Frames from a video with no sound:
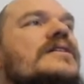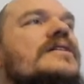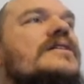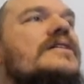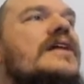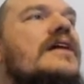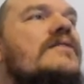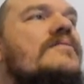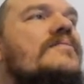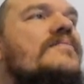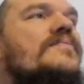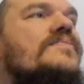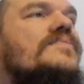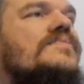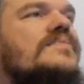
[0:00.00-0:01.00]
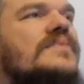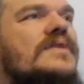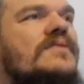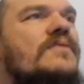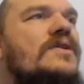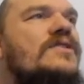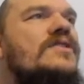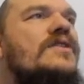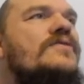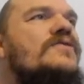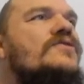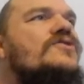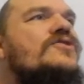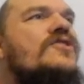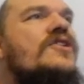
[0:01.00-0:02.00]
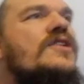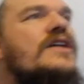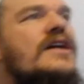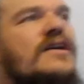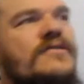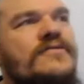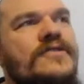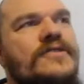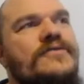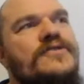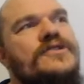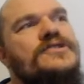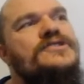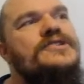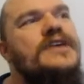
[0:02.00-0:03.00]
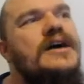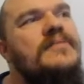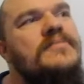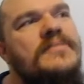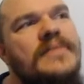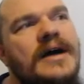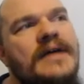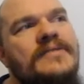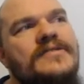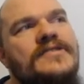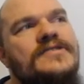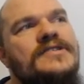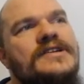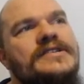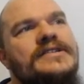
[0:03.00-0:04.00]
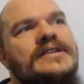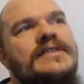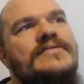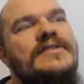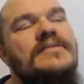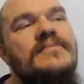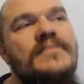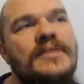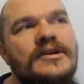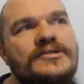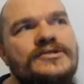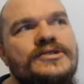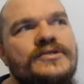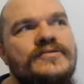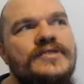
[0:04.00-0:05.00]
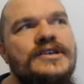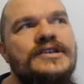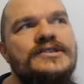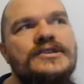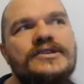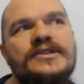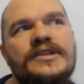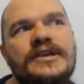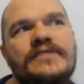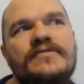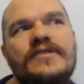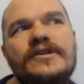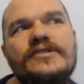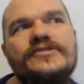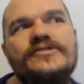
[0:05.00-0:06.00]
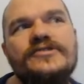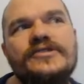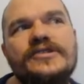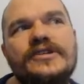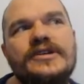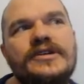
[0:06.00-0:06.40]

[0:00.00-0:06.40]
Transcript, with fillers: Now, when you, if you're starting out for the first time, I suggest leaving most of these on defaults.